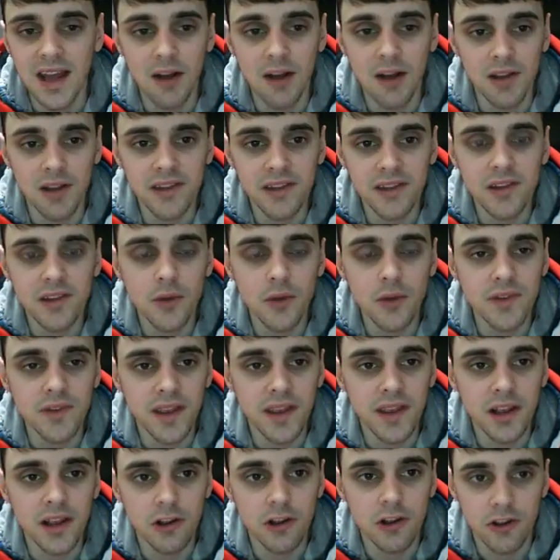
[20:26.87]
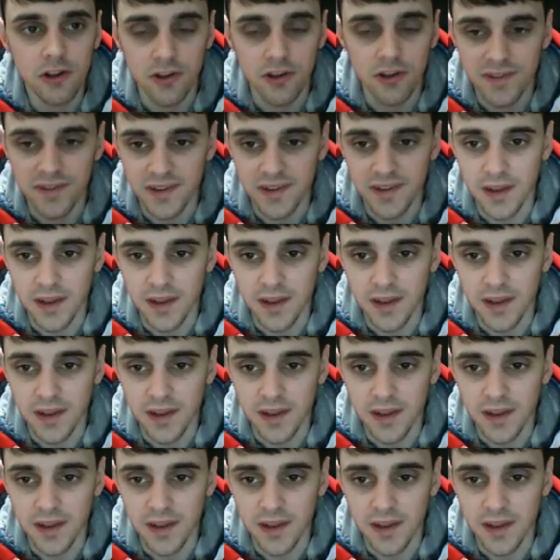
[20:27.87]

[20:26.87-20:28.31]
Now let's go and take a look at